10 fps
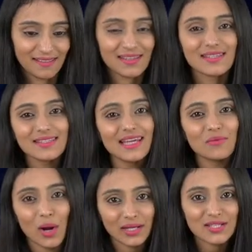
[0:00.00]
This is the
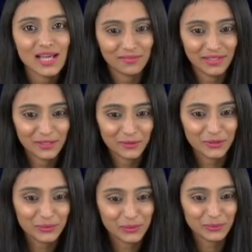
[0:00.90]
advantage that we get on
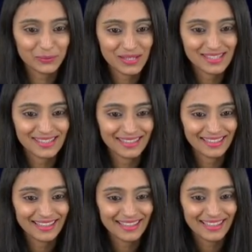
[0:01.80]
YouTube, isn't it?
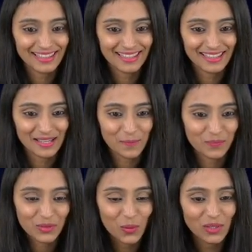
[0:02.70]

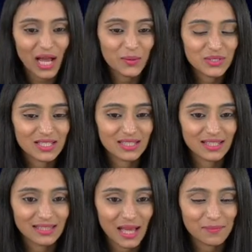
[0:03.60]
No doubt,
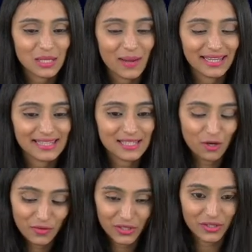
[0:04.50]
thumbs up I can see
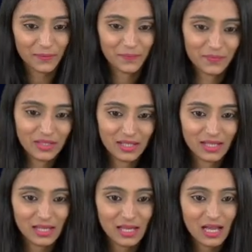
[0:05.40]
over here.
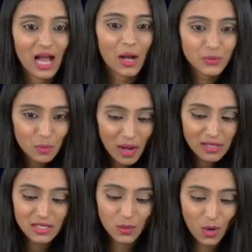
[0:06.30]
How to mark
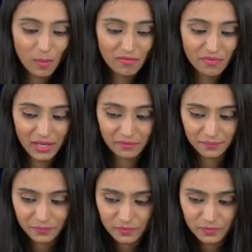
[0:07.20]
zero comma five?